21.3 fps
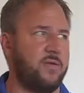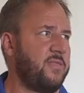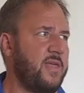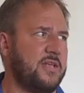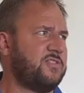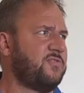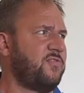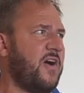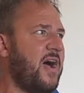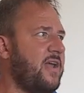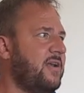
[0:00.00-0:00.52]

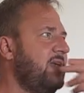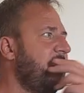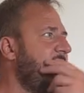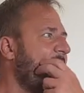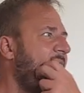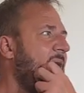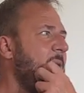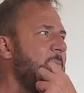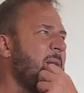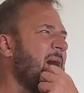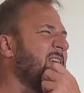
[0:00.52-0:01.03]
That's fine.
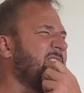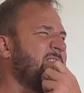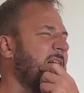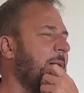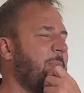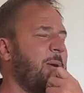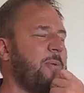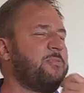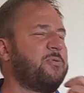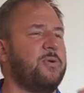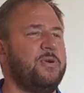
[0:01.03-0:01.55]
I'm mic'd
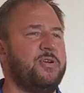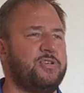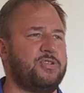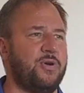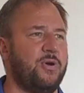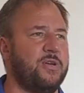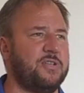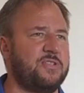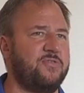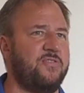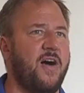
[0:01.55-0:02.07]
up. I'm pretty
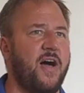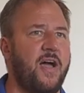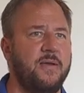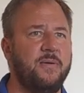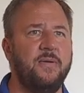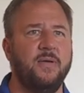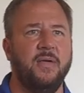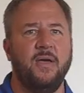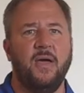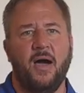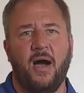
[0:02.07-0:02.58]
sure it's fine.
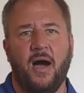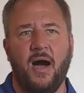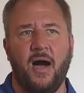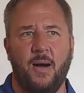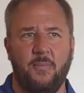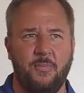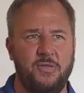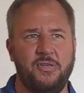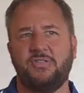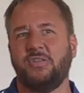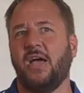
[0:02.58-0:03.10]
But
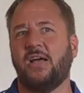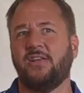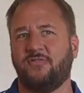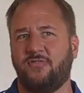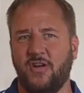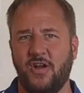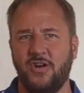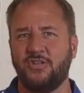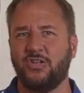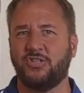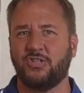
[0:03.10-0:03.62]
this guy is
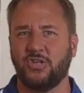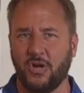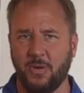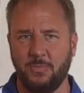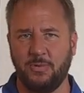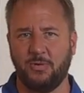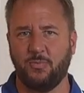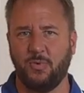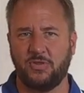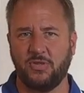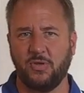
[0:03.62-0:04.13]
very
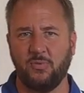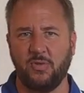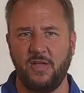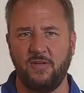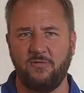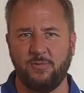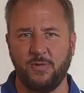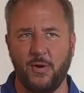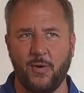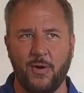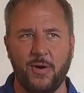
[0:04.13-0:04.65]
determined with the
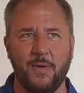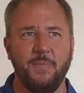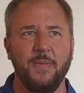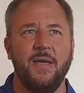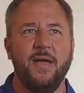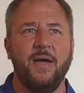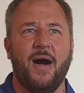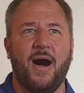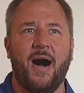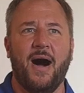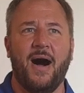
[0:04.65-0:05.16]
leaf blower.
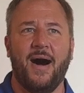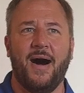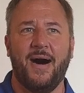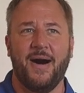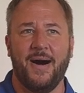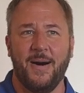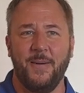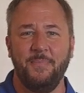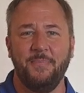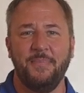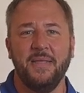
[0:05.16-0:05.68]

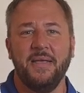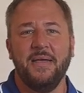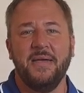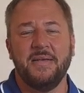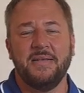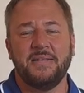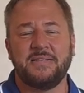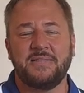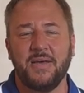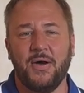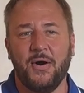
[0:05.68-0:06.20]

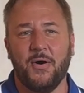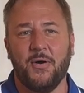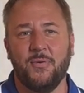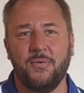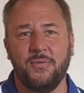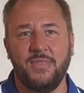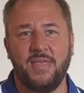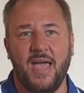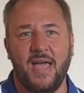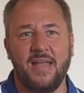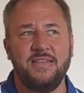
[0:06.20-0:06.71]
So
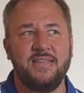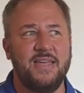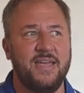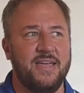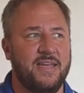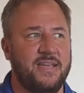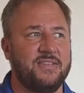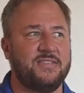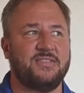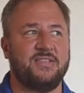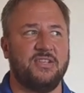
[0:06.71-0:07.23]
the idea
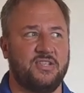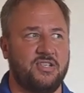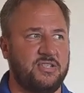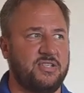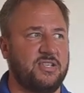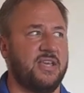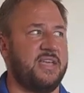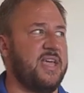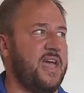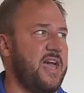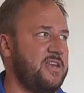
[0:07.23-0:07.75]
is to just,
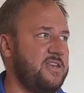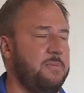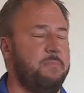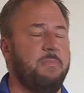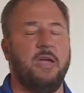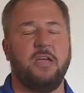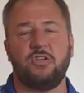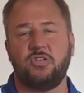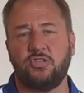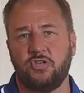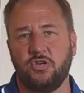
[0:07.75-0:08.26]
again, to
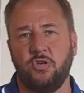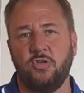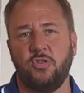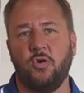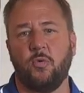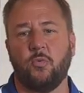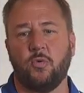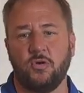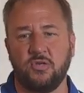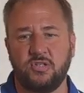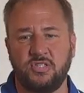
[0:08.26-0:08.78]
make sure
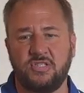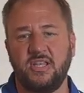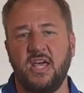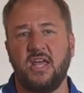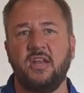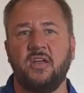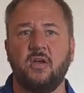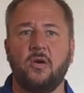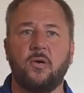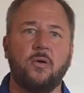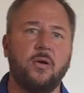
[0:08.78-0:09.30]
that we're
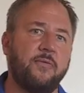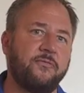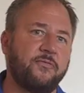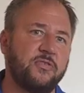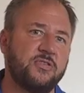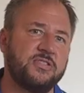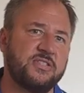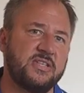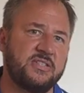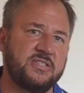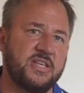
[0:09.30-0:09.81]
setting her up for
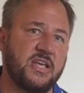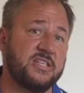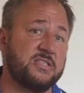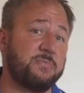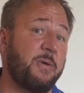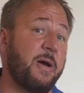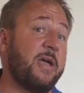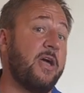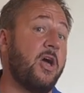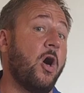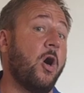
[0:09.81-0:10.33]
success
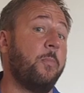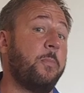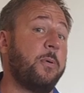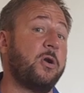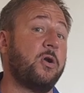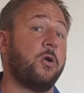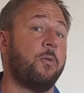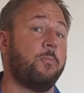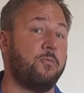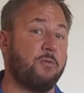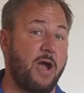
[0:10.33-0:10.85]
by helping
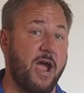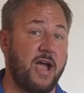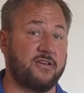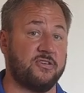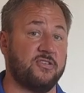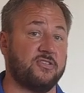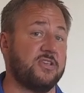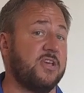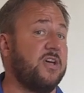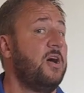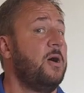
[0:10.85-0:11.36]
her
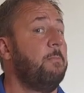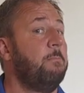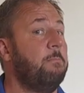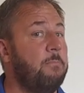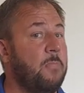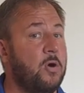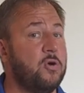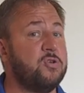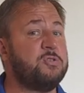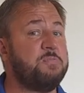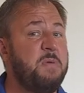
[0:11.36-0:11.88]
practice.
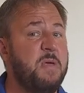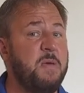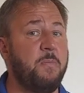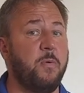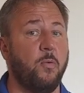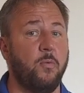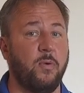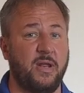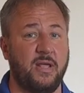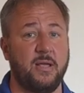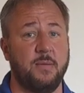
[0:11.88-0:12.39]
Most
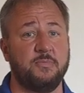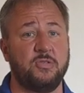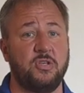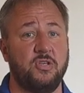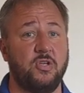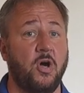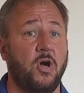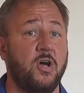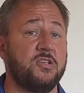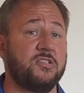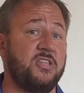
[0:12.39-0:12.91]
people, when it comes to
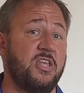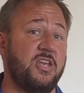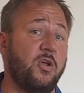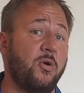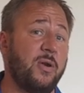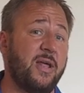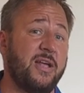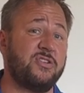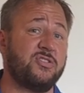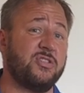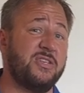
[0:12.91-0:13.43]
dogs, they
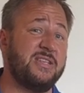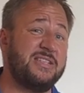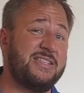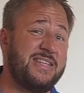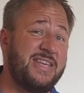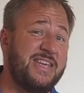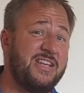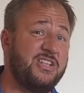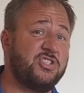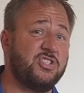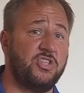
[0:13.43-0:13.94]
don't actually
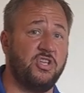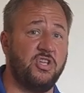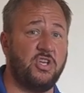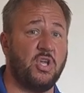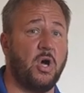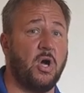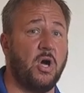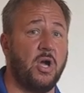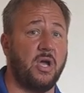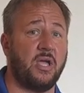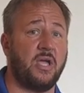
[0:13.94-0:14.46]
teach the
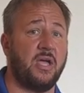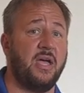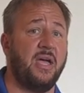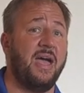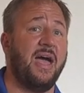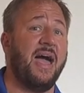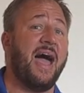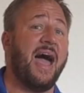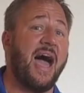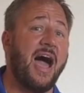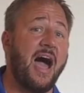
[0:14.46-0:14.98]
dog
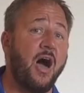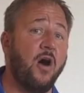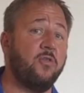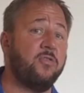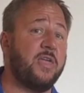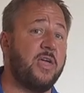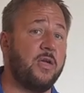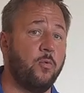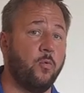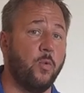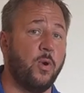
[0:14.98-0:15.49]
how
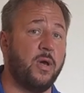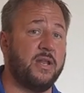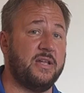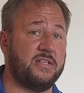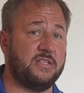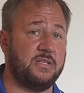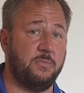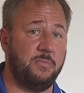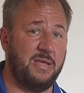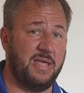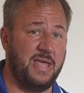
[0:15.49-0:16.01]
they want it
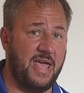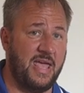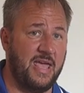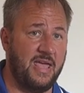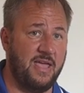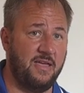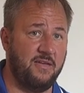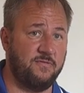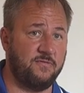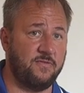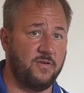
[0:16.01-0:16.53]
to
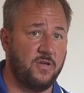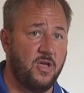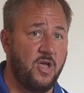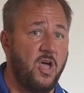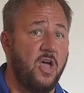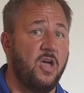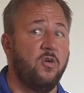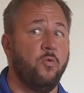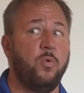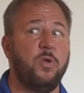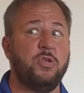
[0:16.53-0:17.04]
behave.
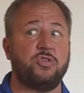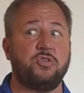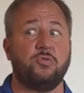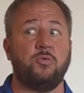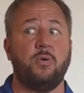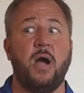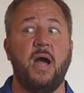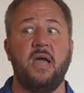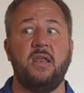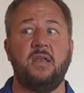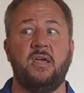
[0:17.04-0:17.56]
We
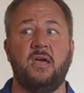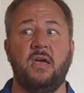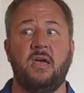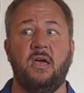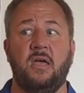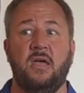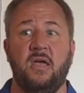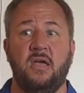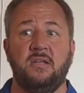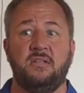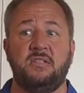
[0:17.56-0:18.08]
try to
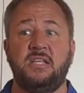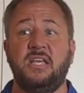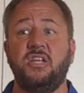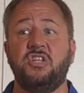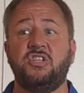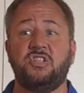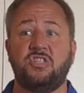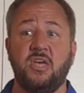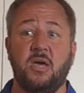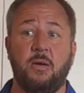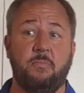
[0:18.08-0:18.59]

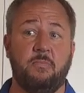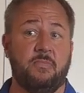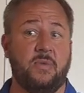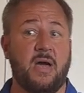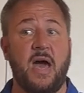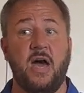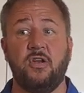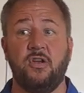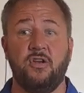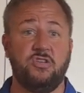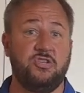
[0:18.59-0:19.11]
teach them
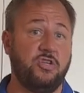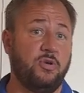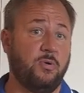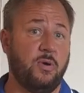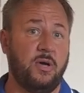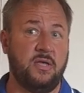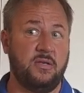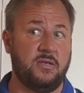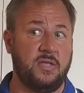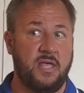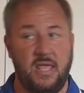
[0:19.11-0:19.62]
how to do
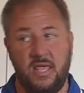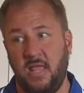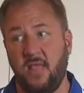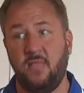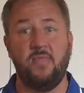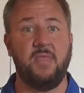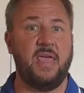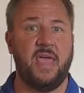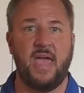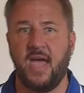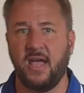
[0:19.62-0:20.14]
it
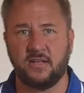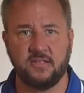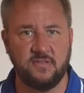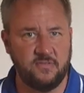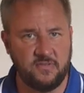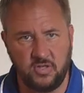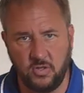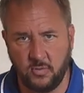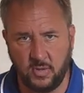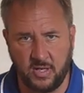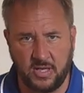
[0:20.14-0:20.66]
in the act
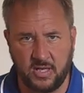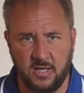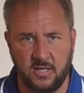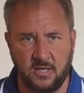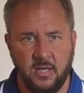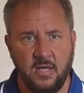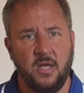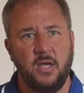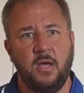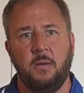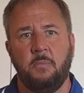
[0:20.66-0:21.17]
of doing it.
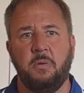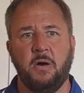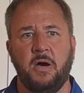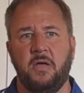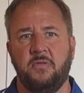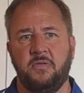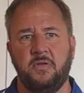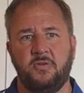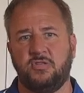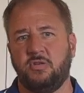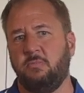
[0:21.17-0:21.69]

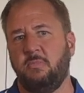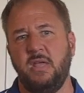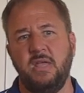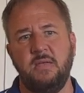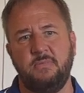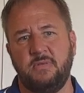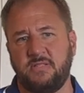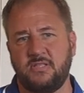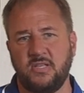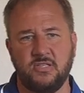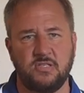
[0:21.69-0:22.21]
But there's a
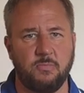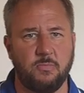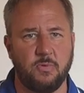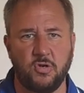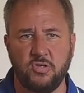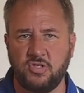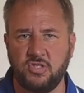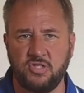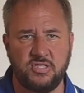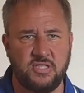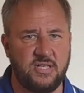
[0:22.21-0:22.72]
meme that says
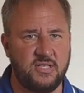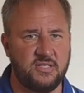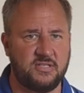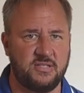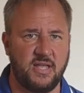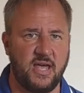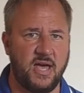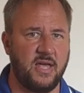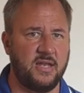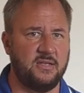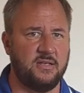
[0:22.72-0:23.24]
emergency is
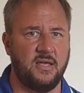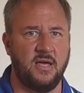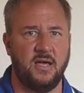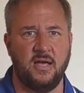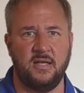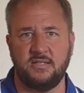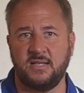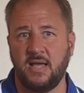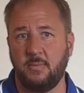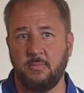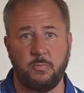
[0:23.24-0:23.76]
not
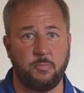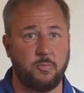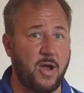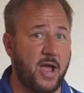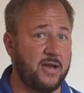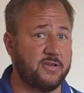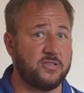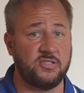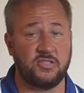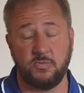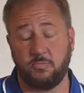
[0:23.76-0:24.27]
time to
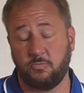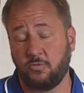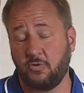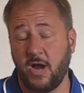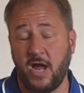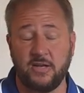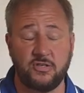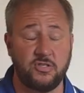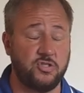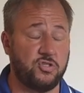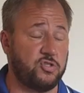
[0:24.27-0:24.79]
practice, and
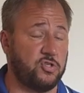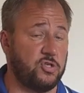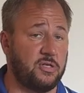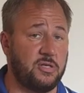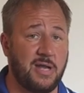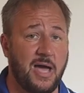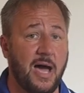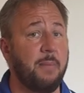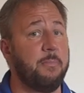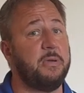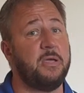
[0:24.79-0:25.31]
practice should
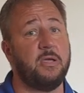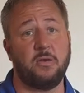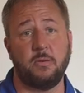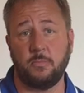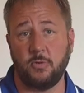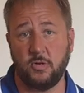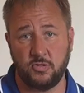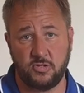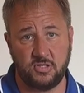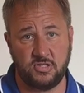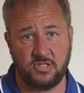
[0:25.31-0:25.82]
not be an
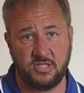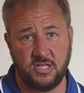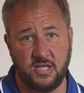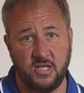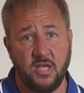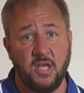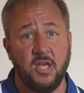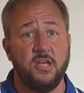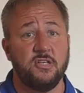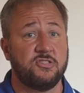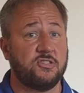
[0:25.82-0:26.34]
emergency.
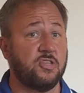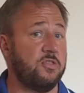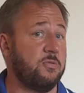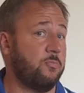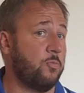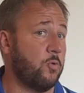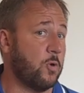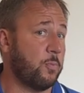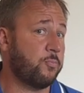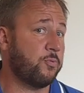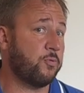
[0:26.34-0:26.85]
So the
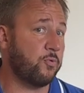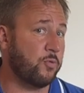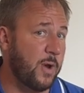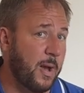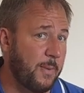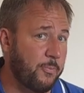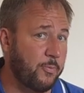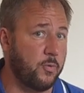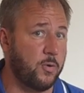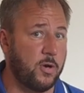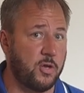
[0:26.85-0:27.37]
more
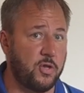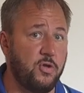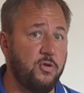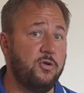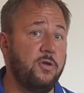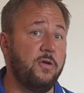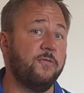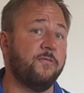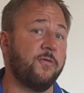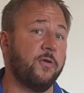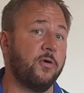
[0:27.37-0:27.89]
prep work you
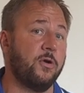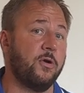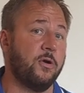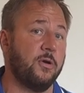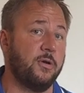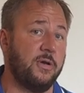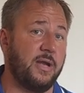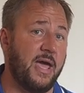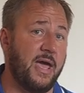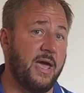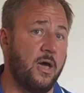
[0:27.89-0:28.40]
do for
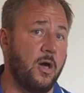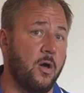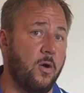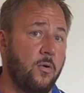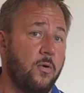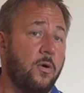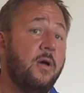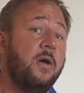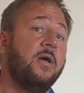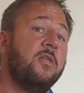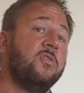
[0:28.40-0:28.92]
her now,
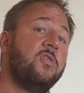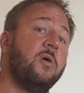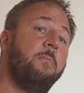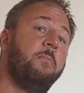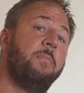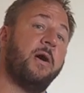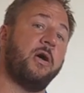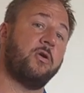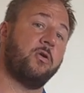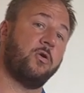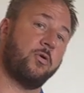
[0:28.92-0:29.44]
the
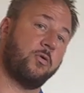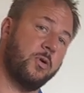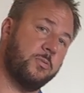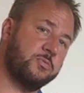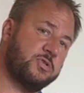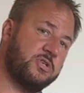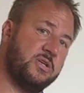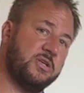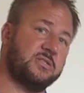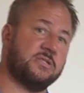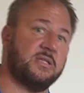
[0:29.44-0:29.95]
better equipped
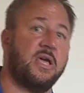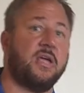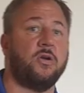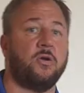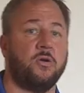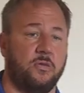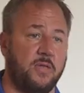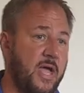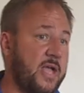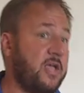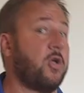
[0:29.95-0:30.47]
she is
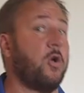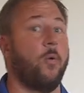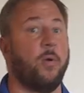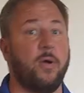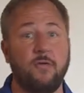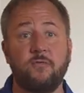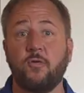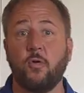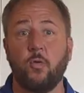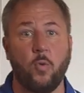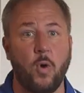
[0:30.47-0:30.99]
later, like
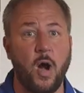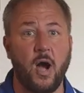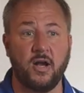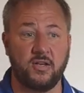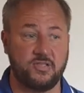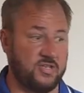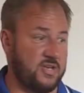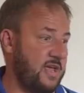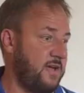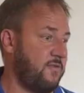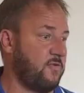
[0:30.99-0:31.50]
going for
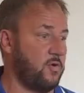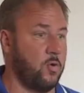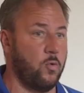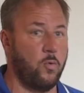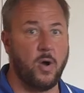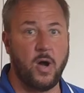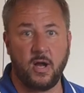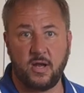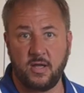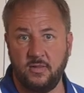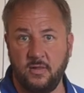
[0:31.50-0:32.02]
walks and having her
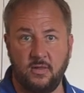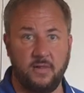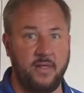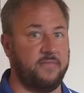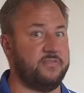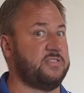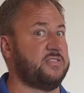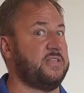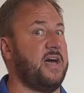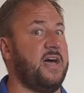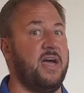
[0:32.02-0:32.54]
walk on the
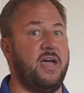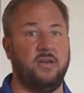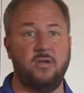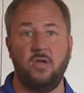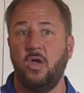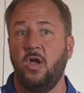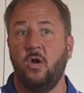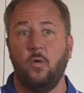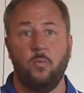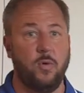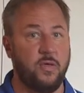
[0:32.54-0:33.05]
left side
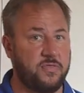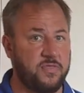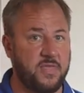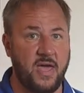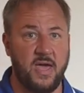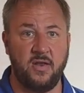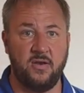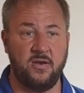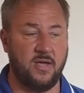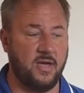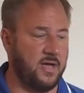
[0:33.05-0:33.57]
with
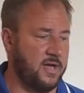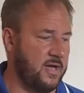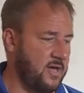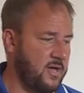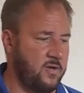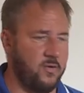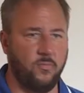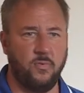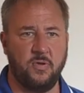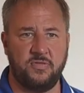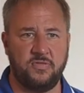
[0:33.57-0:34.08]
that
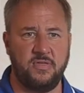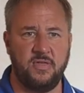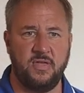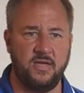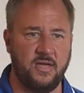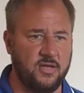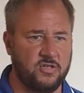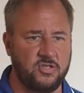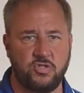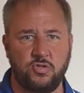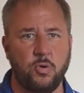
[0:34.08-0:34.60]
with
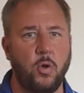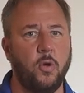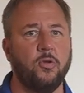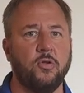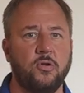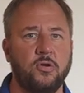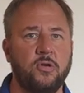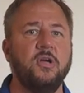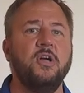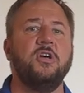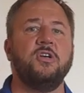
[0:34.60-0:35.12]
the
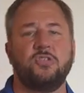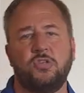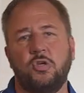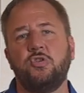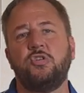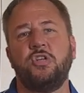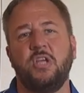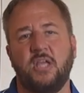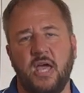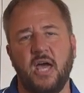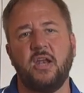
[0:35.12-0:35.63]
stroller, so
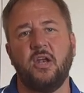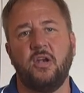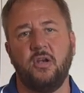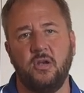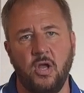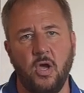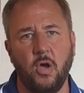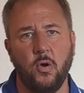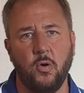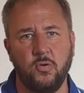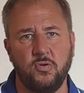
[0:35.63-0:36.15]
she kind of
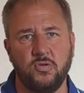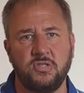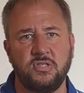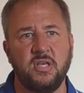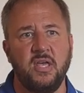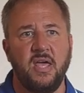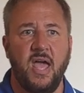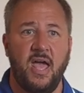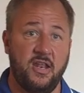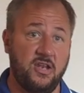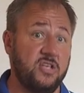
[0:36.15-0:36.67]
knows
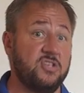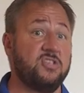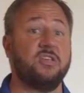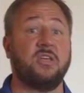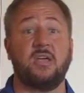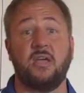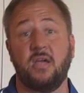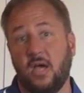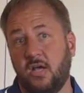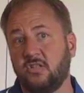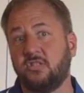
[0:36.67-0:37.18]
and is
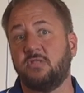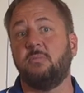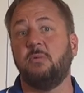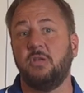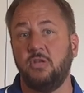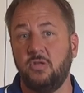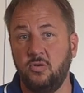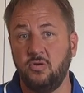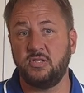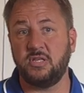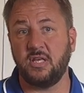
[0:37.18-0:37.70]
accustomed to
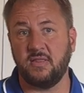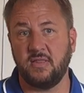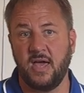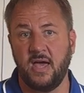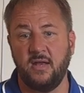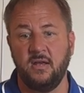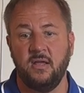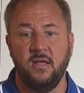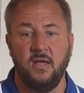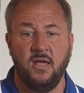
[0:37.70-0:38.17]
using that.